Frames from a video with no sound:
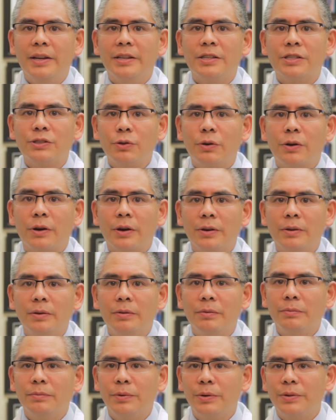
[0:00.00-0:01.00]
and sore.
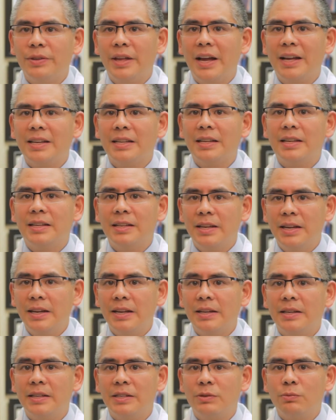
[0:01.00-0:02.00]
Well, that
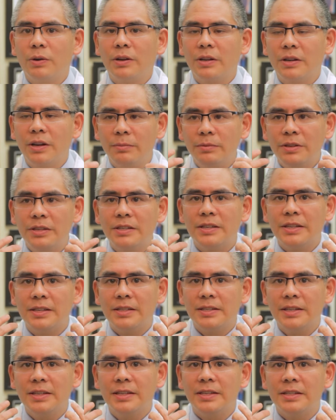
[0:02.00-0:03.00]
again is what gum disease
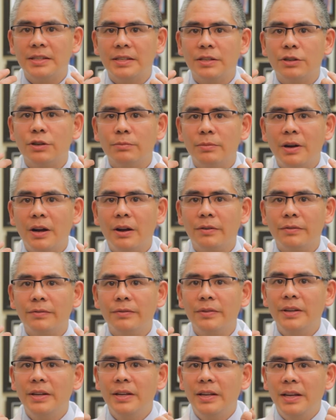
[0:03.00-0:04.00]
is in your mouth.
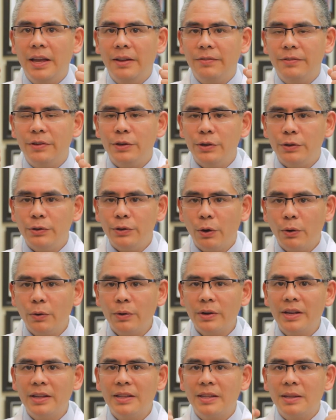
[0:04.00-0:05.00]
If you
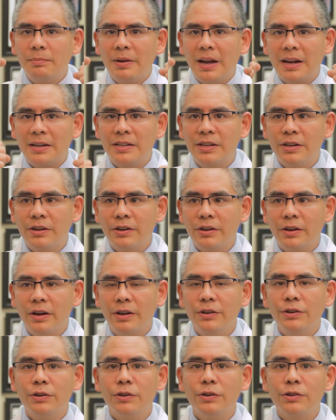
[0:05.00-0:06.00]
don't get the bacteria
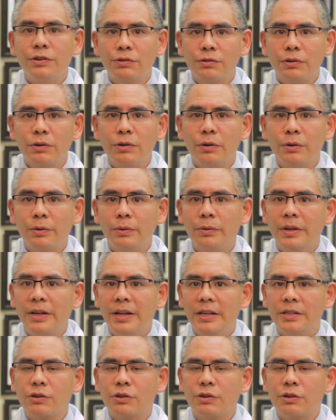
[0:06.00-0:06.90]
under control, it's